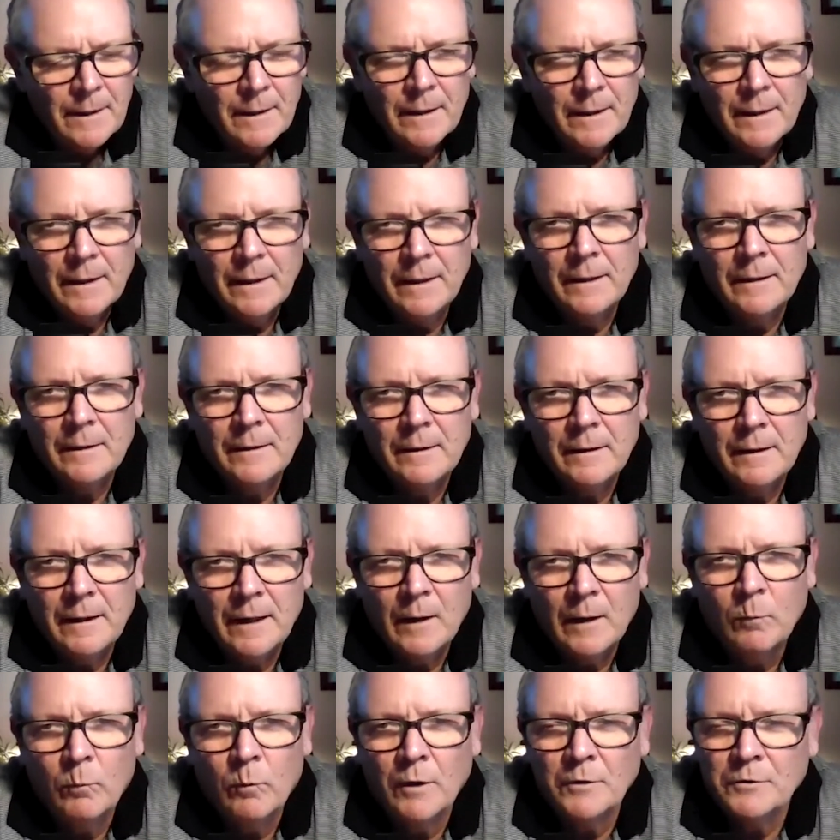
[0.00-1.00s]
And
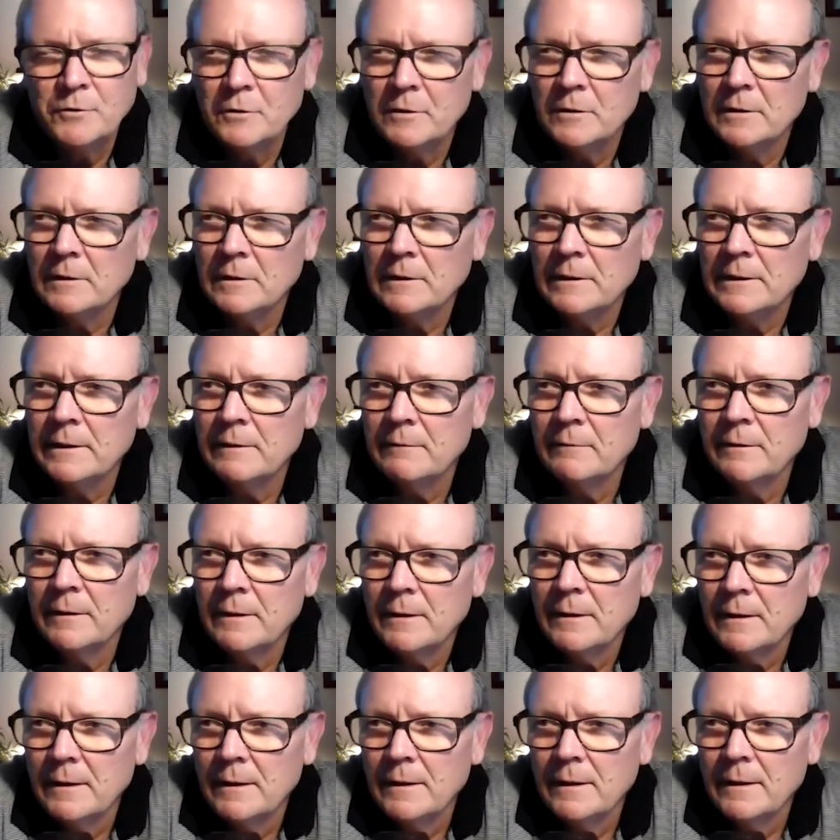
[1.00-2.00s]
I want you to leave
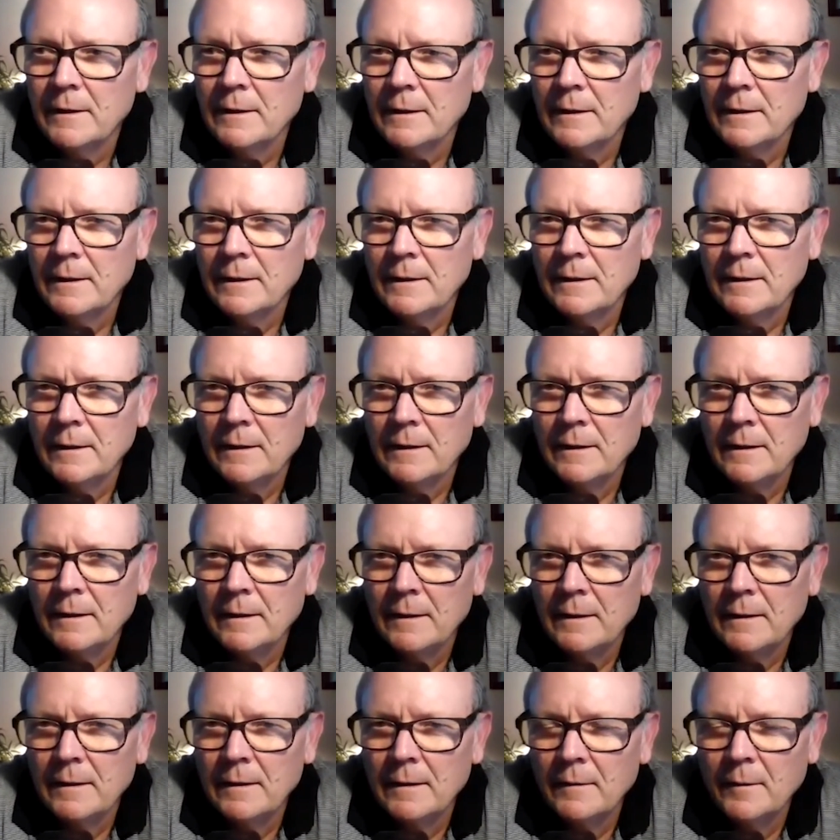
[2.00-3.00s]

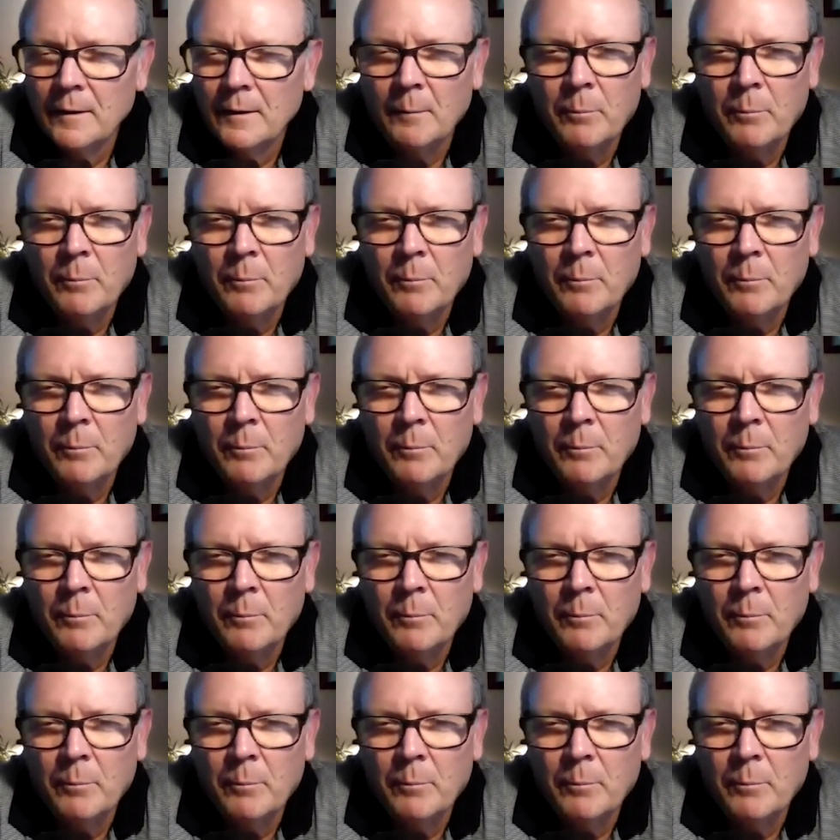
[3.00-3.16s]
the